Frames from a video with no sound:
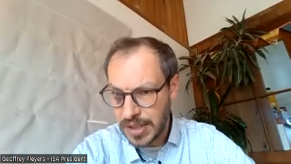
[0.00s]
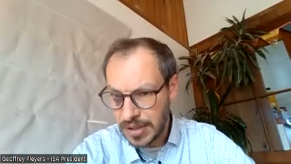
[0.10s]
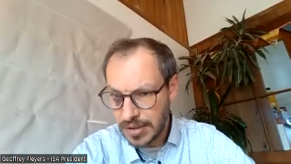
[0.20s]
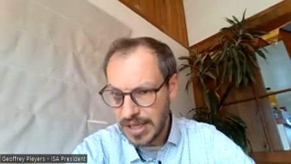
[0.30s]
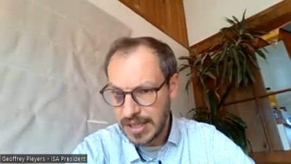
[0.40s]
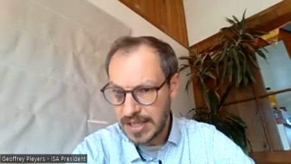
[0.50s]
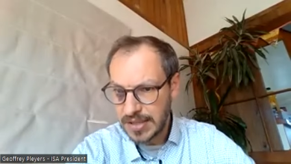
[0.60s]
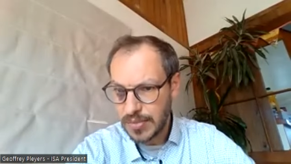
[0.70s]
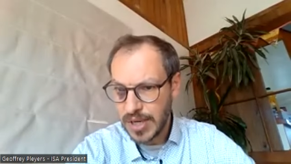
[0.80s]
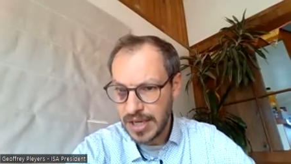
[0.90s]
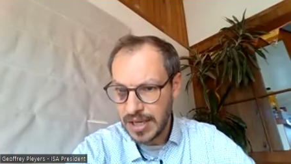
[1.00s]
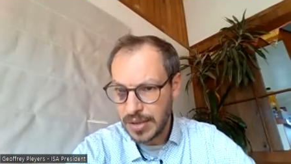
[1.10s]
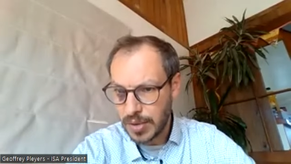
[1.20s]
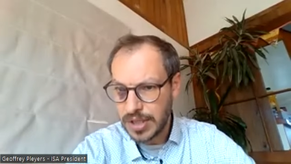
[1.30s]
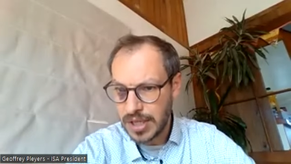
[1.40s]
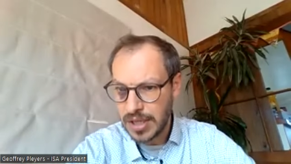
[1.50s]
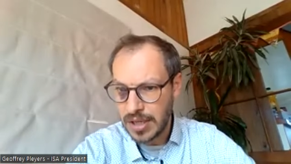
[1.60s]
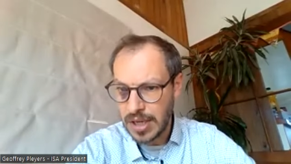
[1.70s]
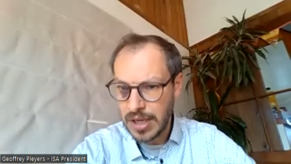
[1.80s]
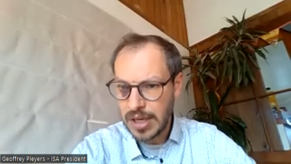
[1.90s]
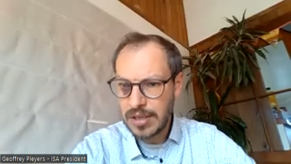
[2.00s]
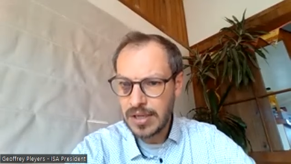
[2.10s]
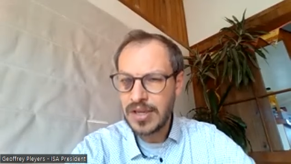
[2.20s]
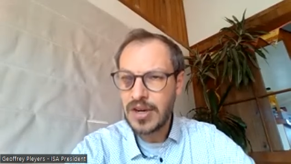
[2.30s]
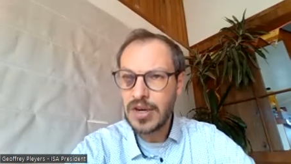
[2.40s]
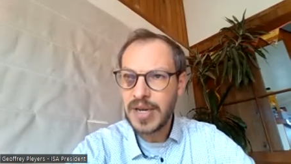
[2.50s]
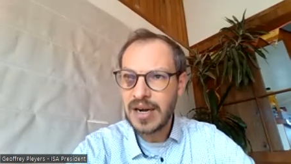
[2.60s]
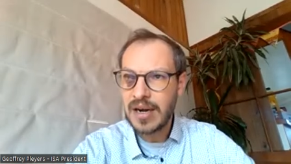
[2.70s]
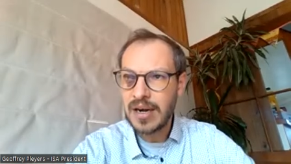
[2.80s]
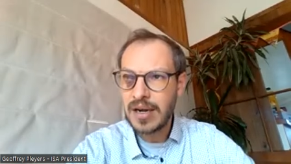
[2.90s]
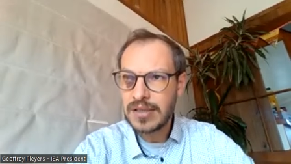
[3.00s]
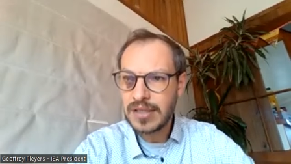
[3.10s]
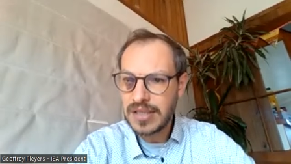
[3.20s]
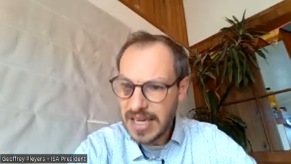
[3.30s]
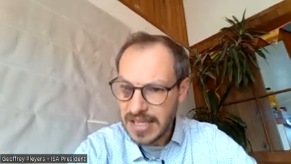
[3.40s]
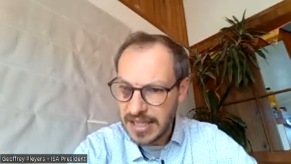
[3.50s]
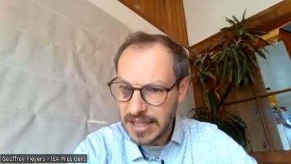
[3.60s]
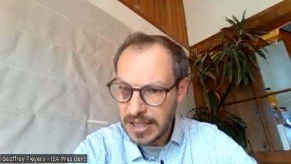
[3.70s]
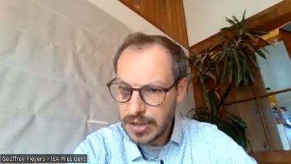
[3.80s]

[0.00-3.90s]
We know that. That's the way it works in the neoliberal society.